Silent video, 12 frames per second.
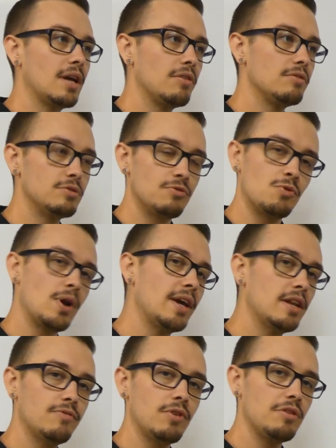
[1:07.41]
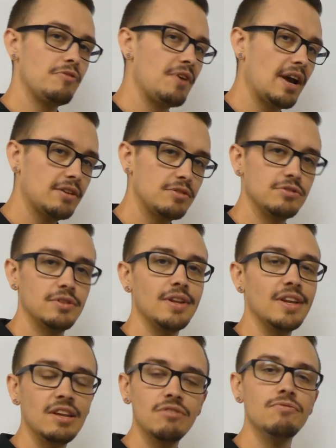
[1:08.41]
Now, there's a variety of other factors
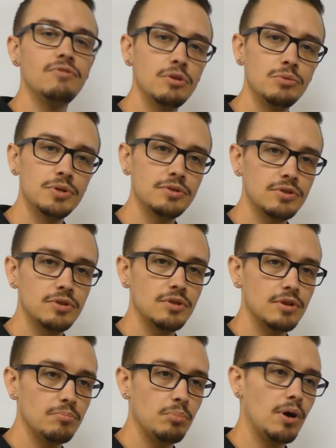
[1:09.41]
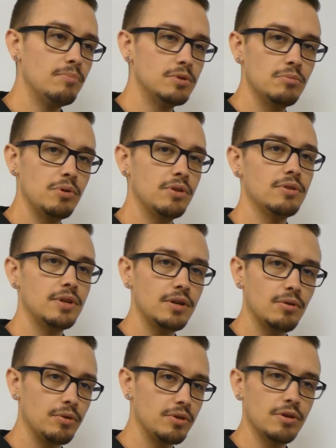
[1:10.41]
that influence the pump's
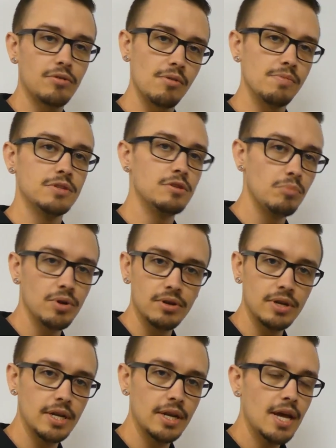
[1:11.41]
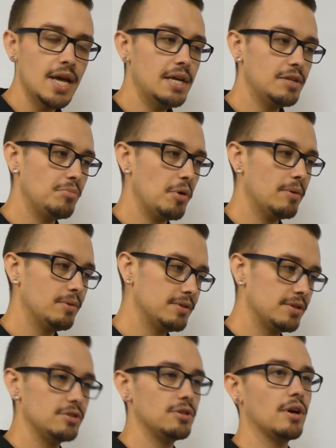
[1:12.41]
ability or the equipment's ability to be able
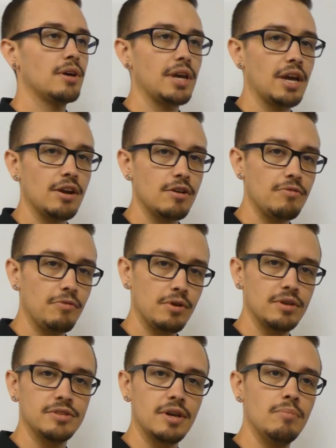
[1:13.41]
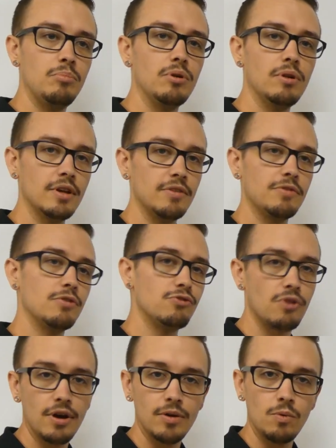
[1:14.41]
to suck air. For example, if you're
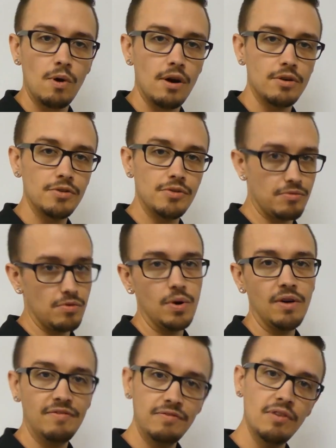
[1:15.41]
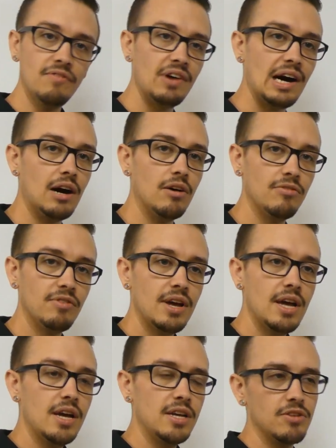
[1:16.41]
drawing water through a foot valve,
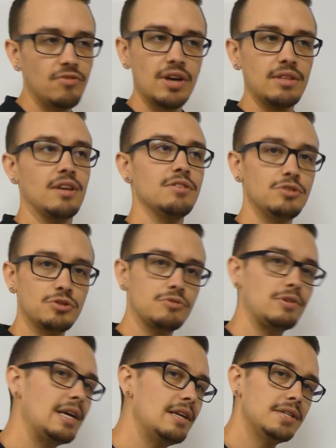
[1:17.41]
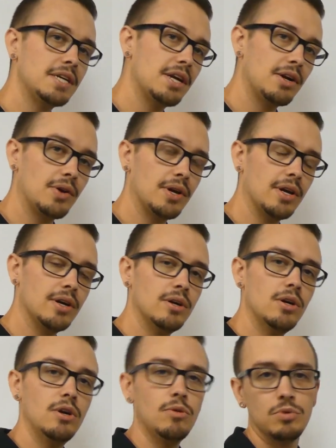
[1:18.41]
you've got that screened area,
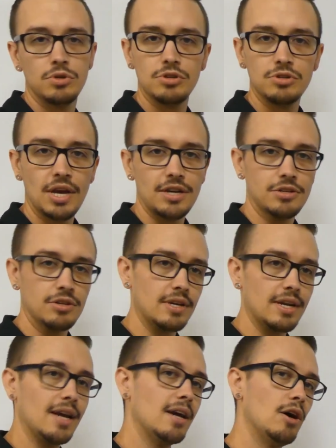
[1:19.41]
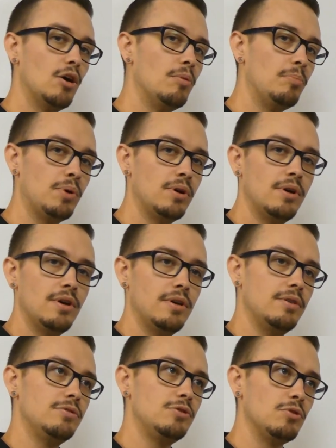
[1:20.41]
which is actually going to help
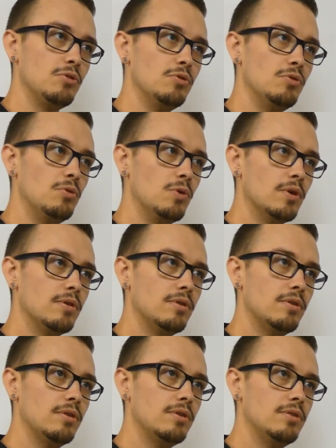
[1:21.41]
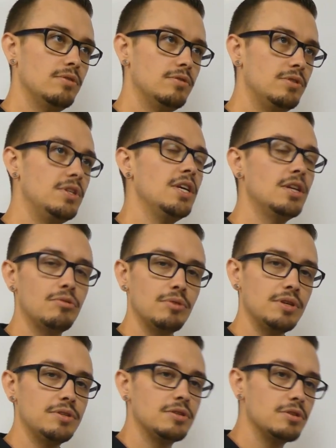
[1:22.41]
to
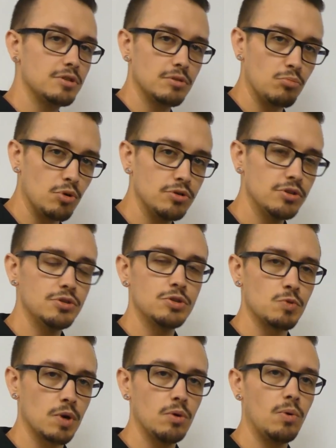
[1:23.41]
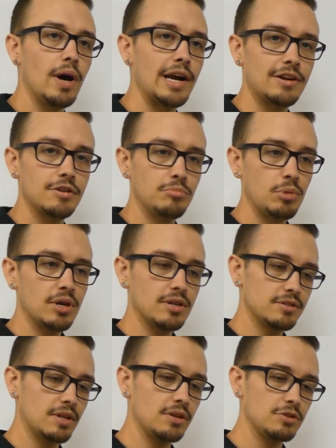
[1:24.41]
decrease the submergence required
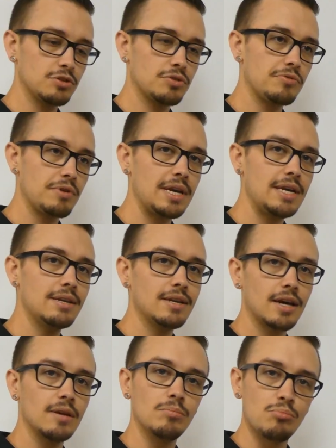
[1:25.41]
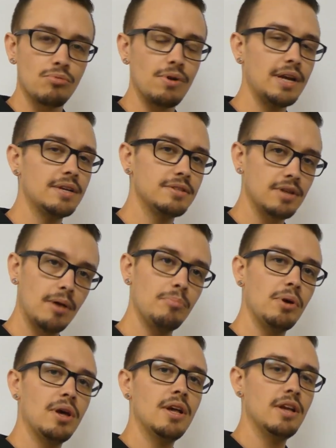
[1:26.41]
because that screen kind of breaks
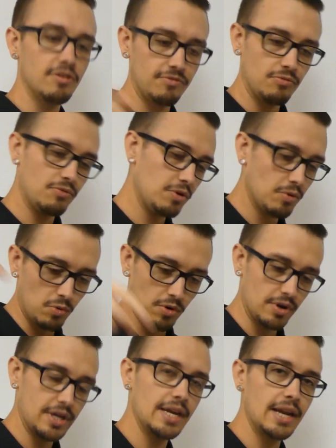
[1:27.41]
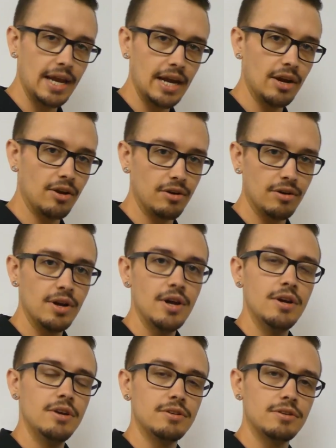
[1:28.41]
up. If you were to get air
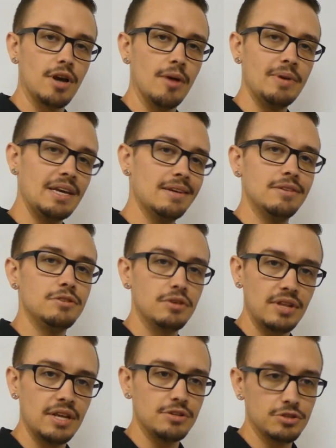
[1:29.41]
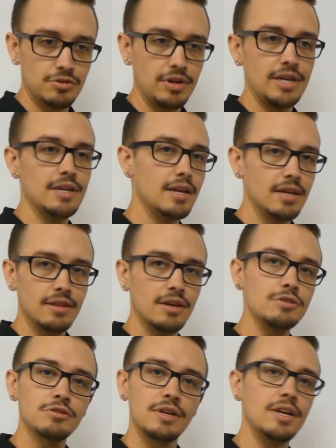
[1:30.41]
coming into that screen,
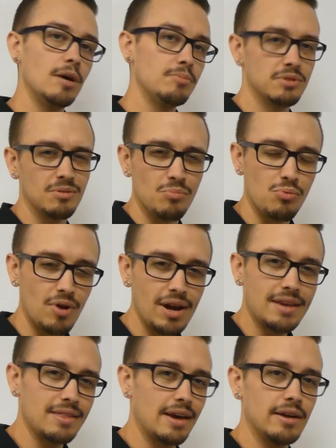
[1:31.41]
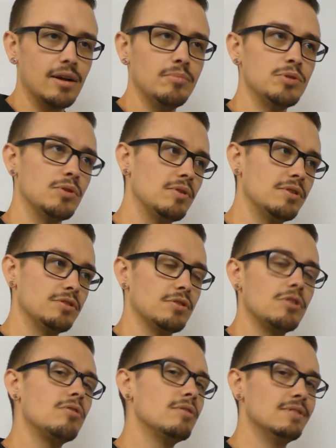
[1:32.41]
that screen helps to break that up so it doesn't
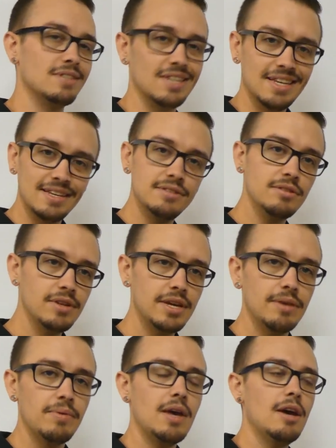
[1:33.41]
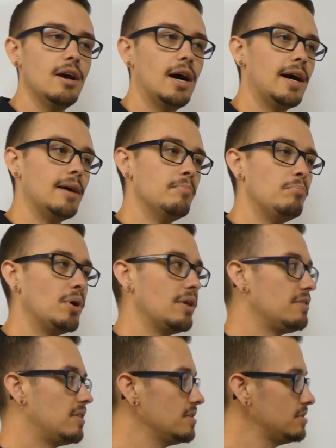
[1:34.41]
occur as easily. Um,
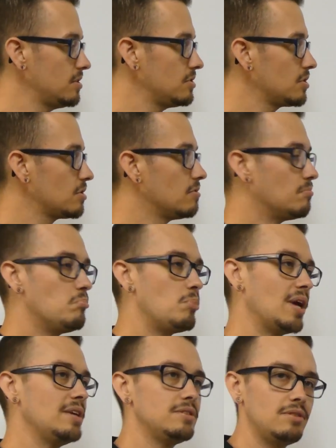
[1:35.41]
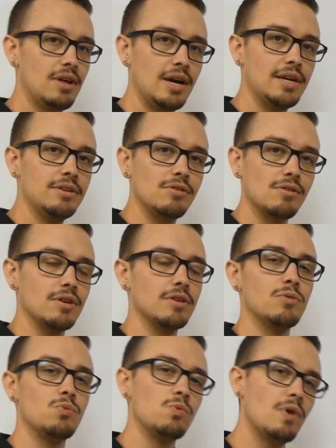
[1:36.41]
but this is a good baseline or a
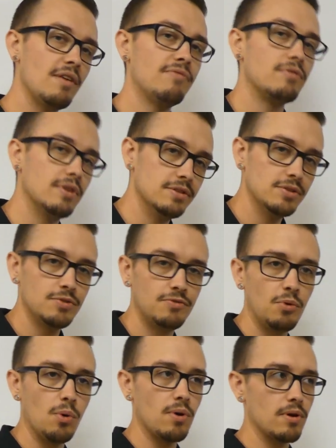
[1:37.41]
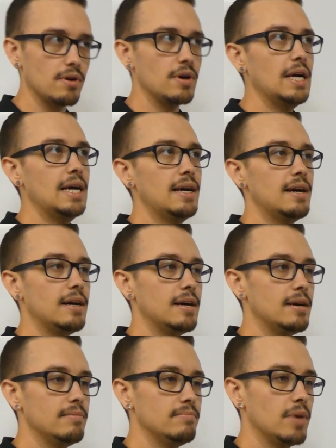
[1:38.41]
good reference for
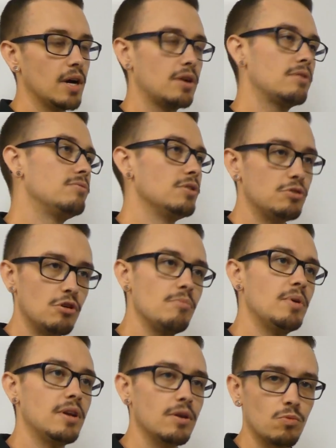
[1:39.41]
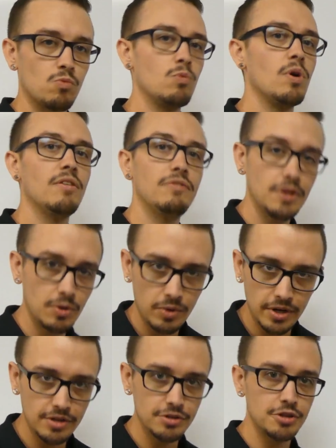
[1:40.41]
um, a, determining roughly
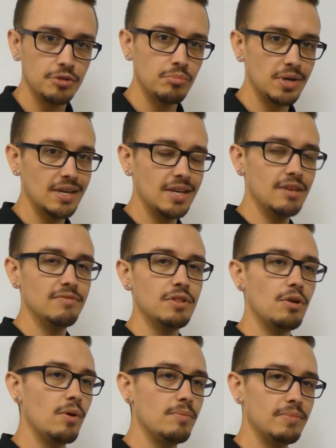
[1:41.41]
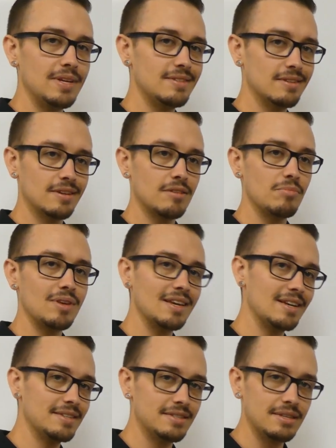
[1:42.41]
where you should be, even though it isn't going to be
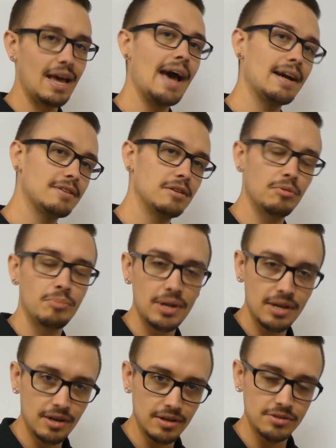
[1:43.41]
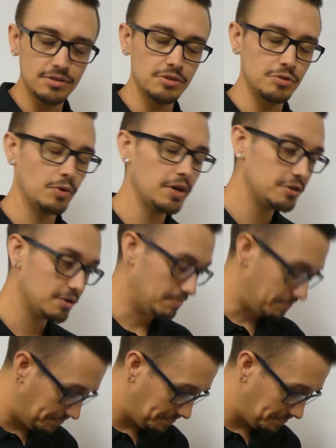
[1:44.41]
exact depending on the situation.